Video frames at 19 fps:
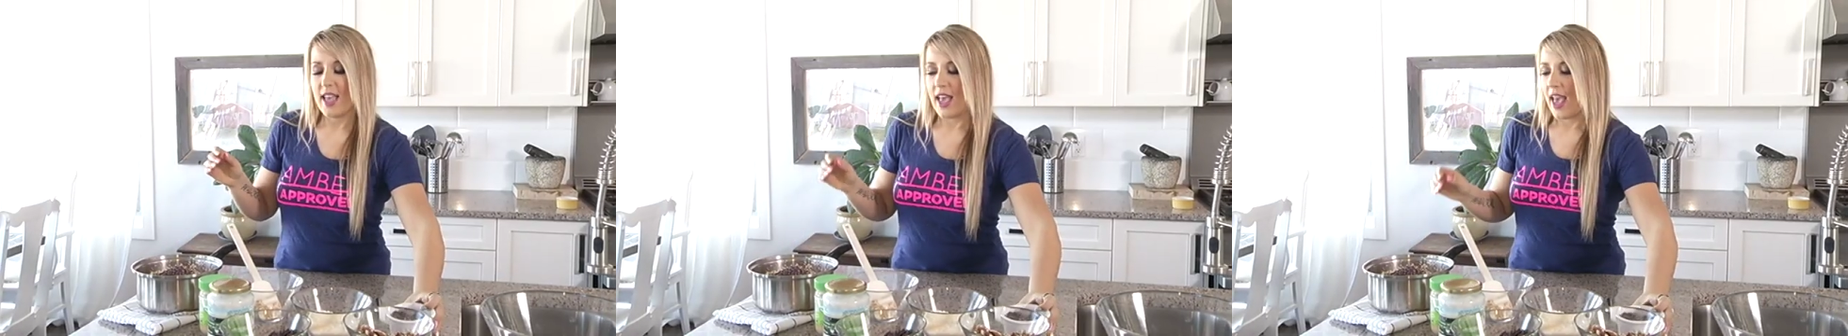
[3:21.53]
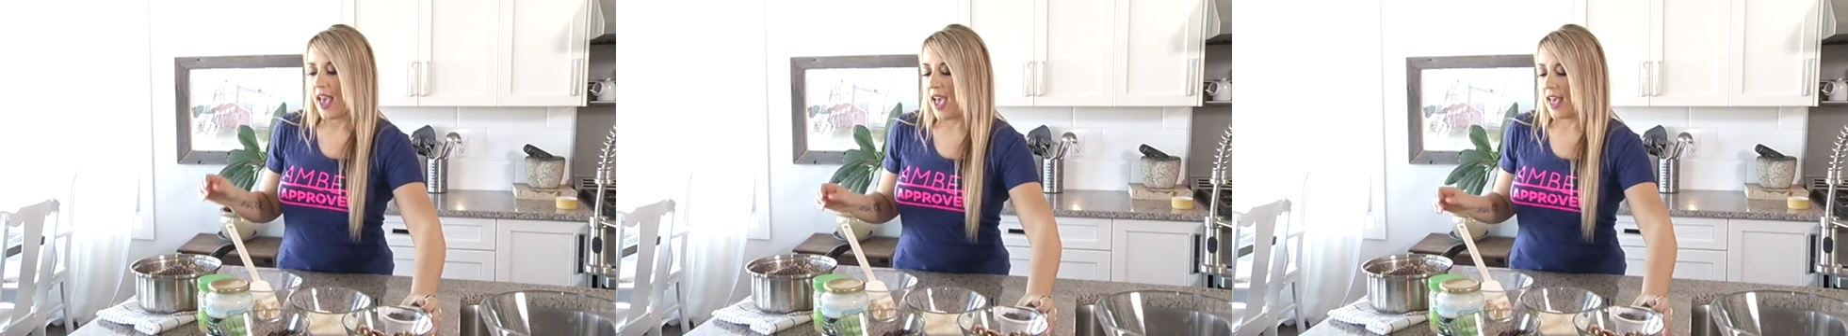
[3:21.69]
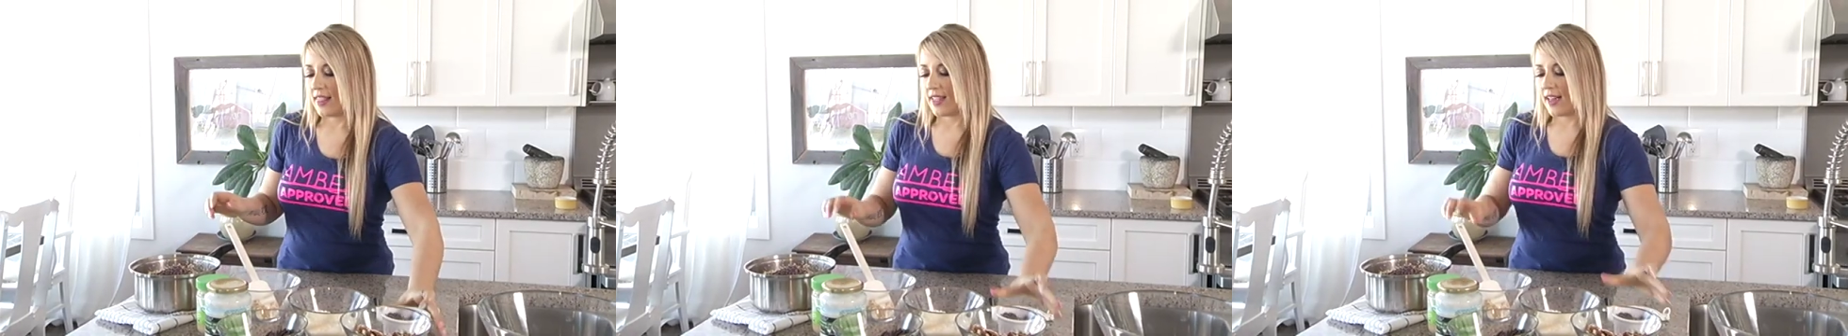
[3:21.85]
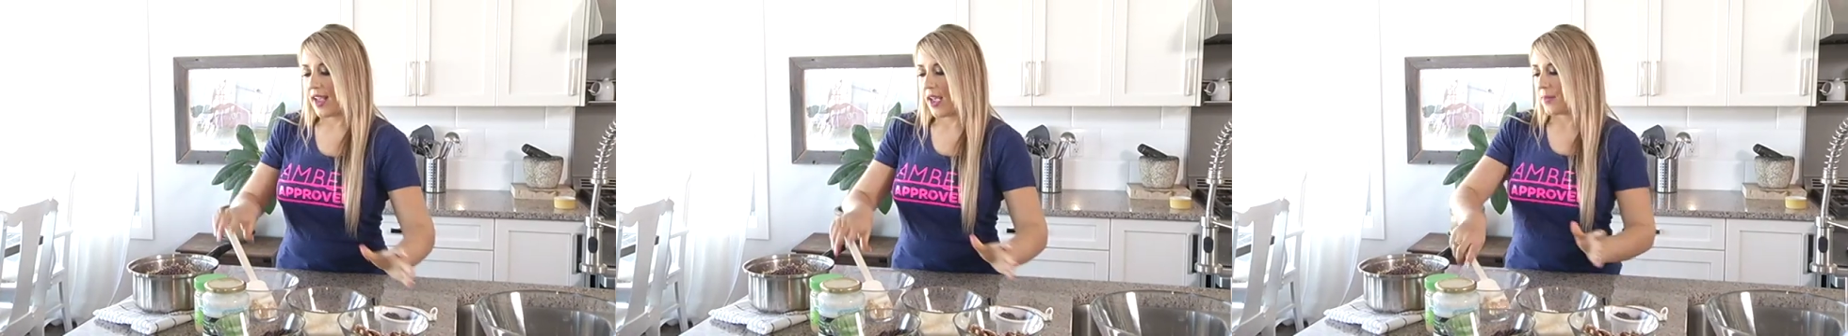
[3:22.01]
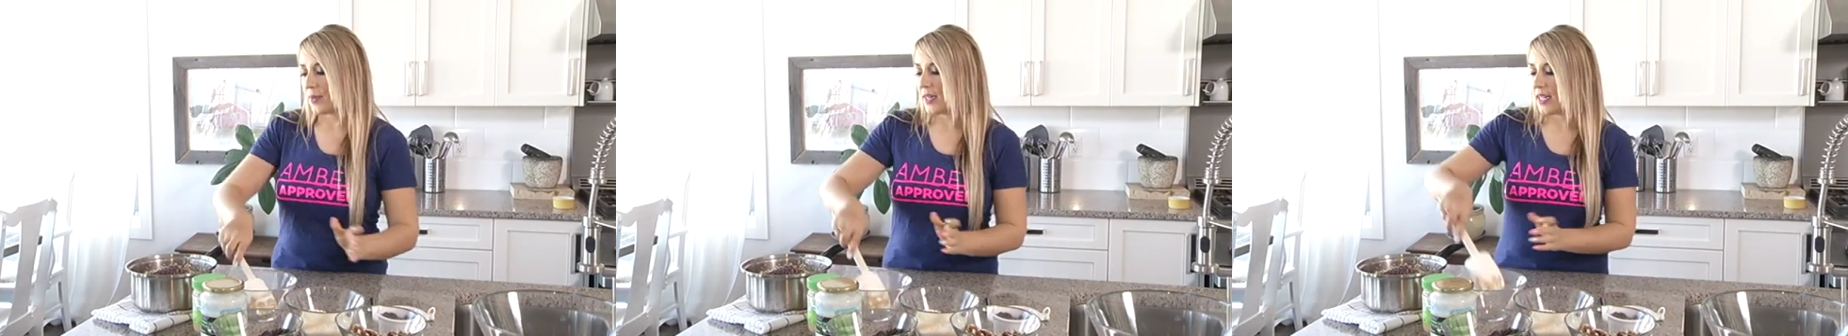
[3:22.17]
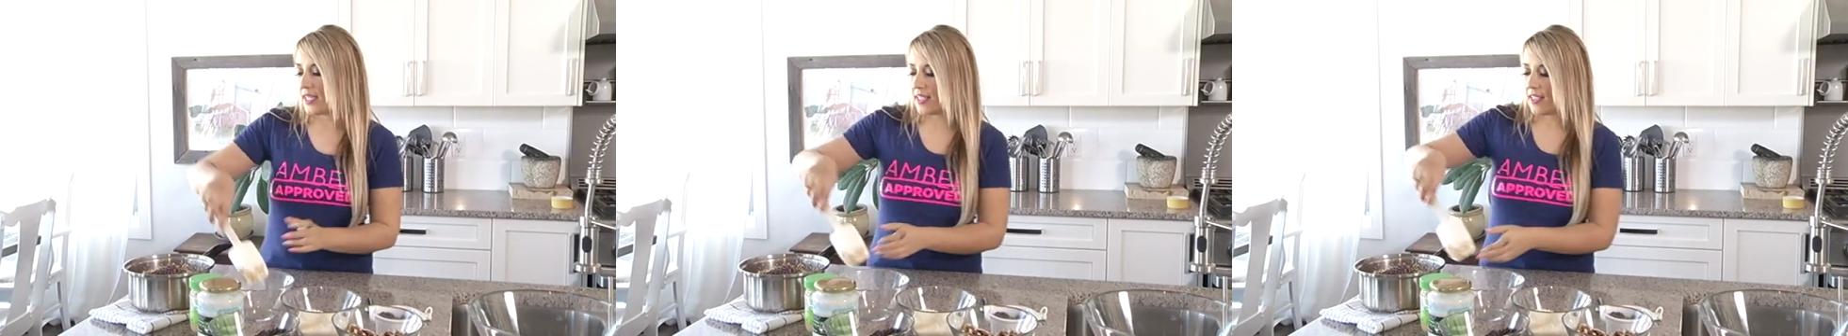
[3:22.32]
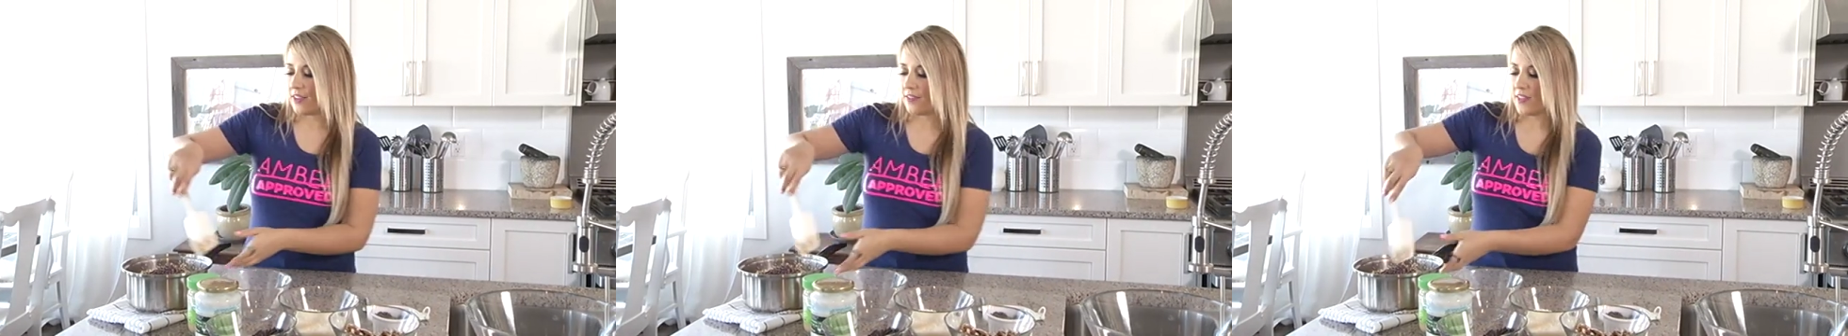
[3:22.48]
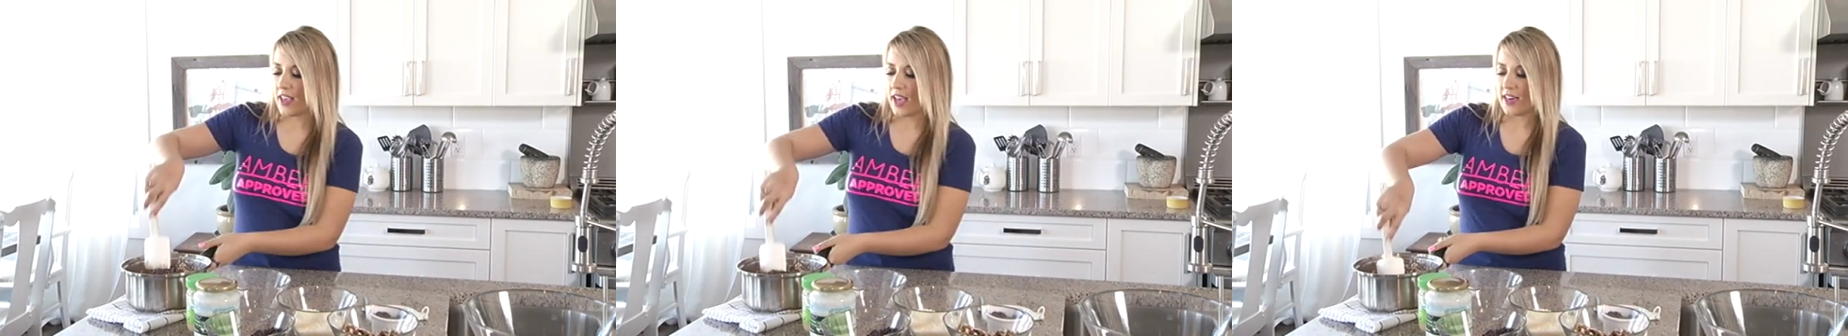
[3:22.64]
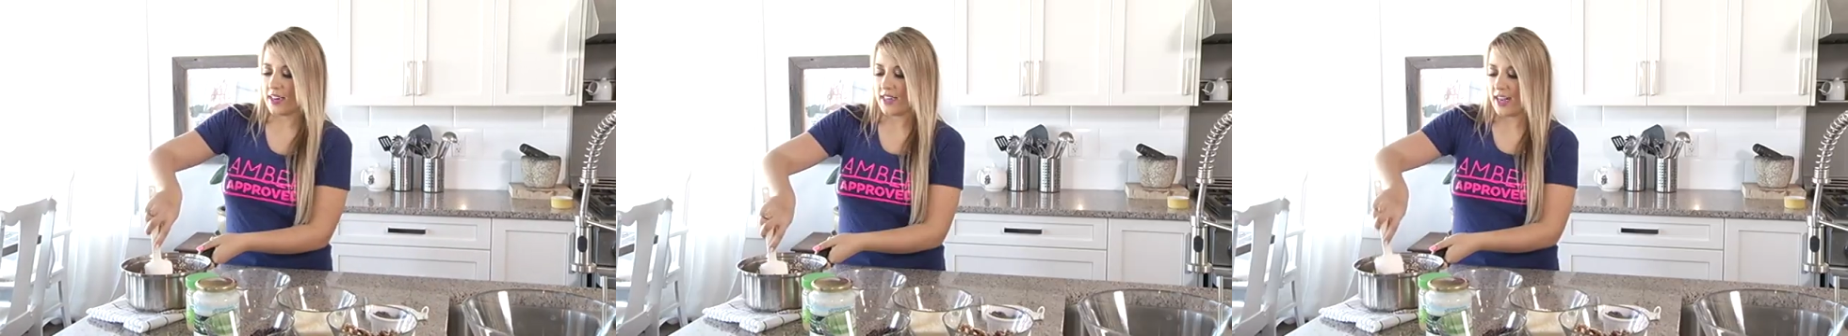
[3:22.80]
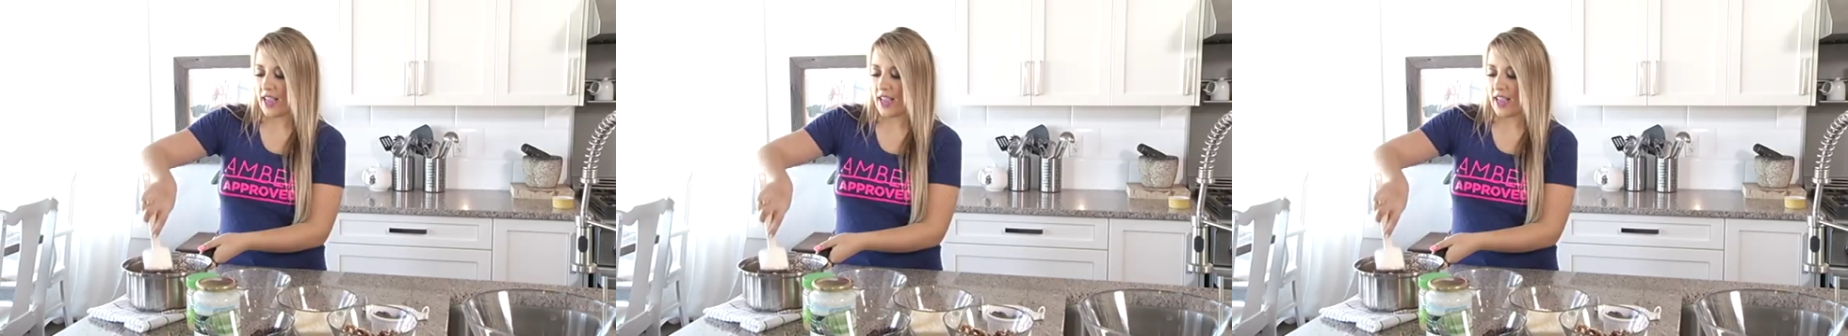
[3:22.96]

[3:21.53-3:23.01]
And then I'm gonna give that a